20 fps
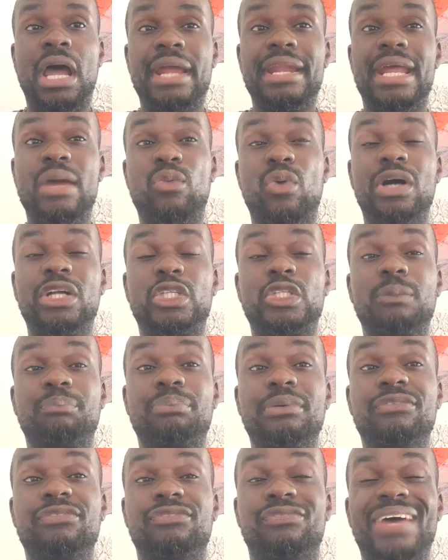They want to
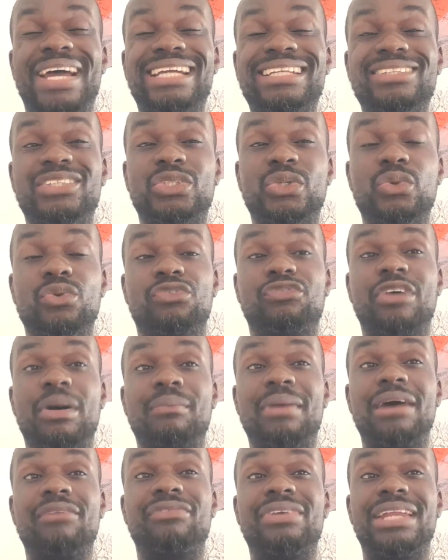prevent you from
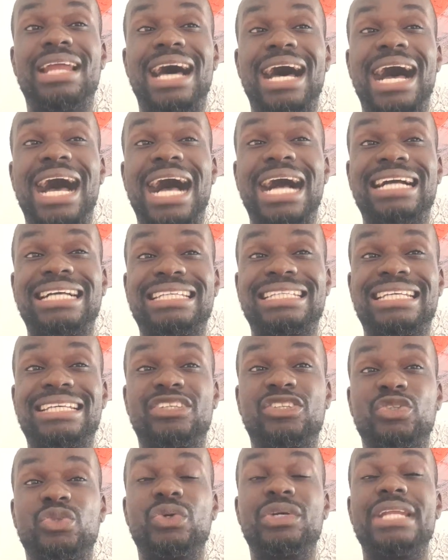having
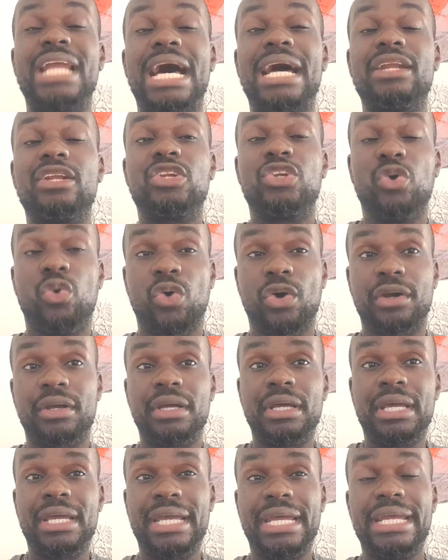access to that door.
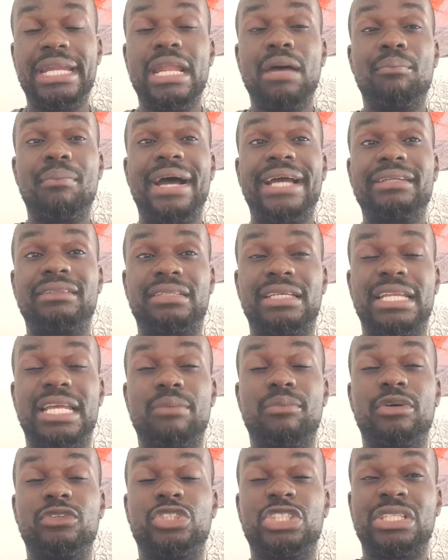In the mighty
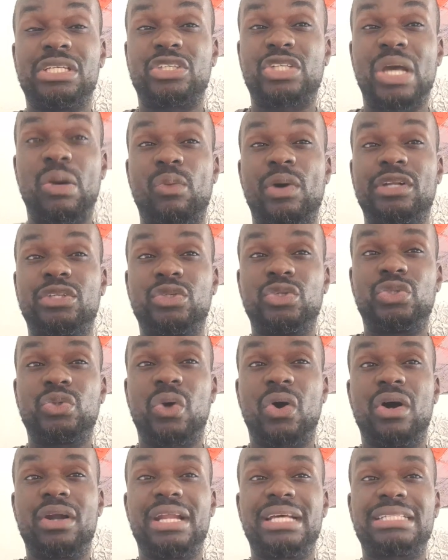name of Jesus, I want you
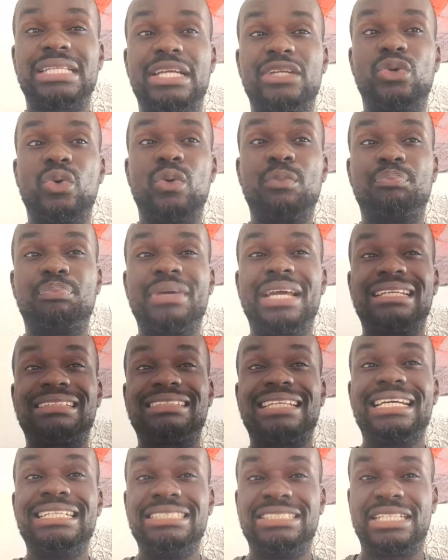to understand, don't pay
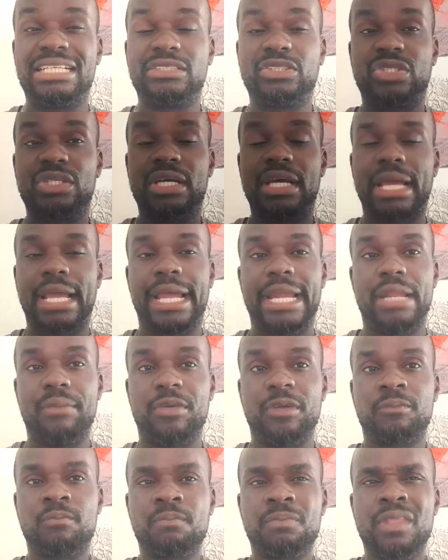attention to your
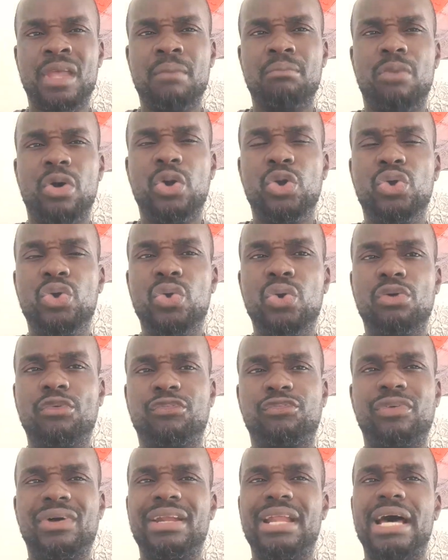enemy, but look
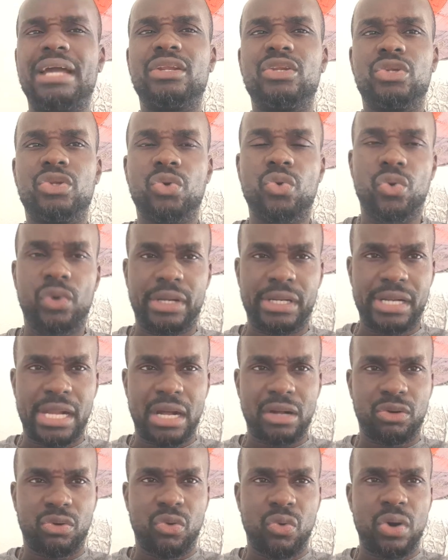for that door
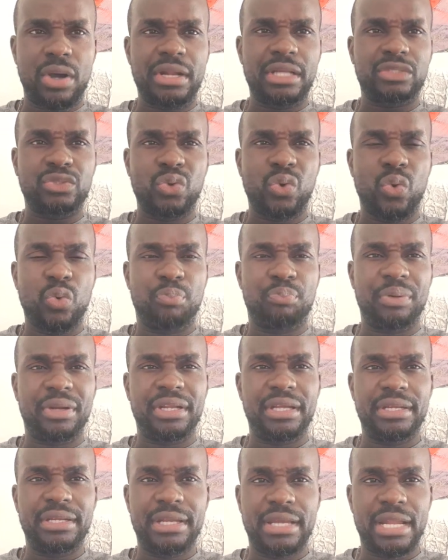that God has opened
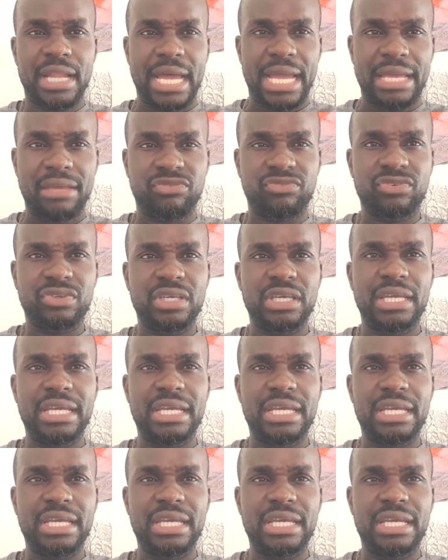in your life.